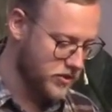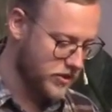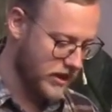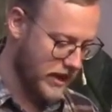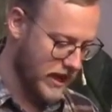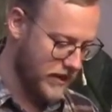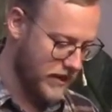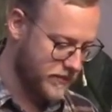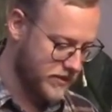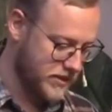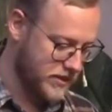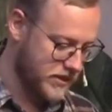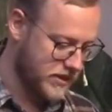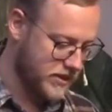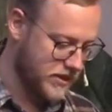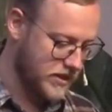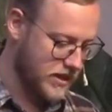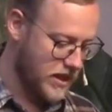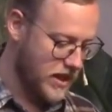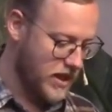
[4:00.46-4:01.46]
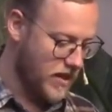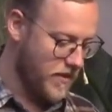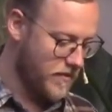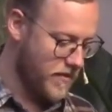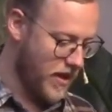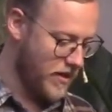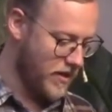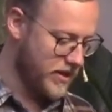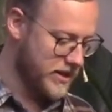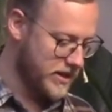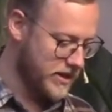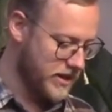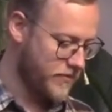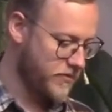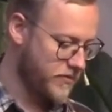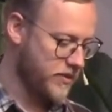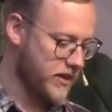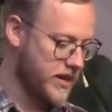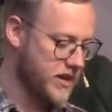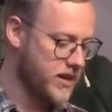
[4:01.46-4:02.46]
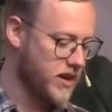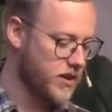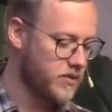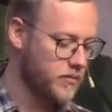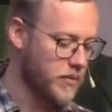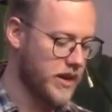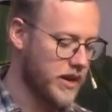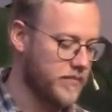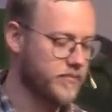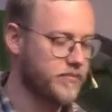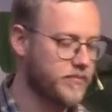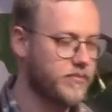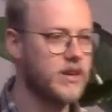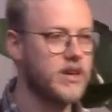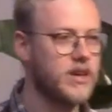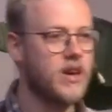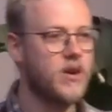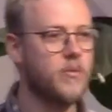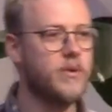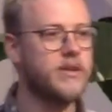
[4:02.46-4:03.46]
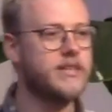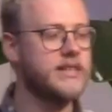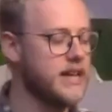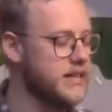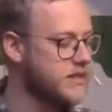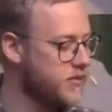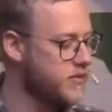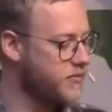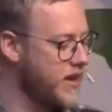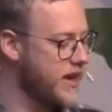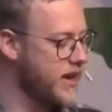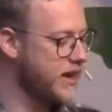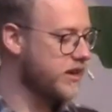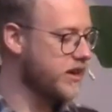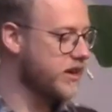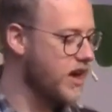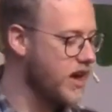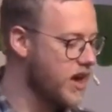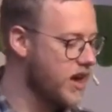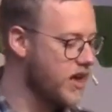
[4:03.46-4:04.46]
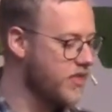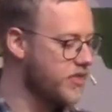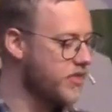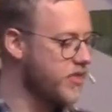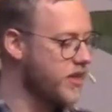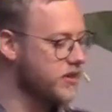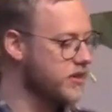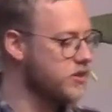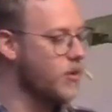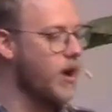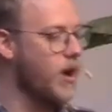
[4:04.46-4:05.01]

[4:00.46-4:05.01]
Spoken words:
gifts very differently, don't we? We tend to think that you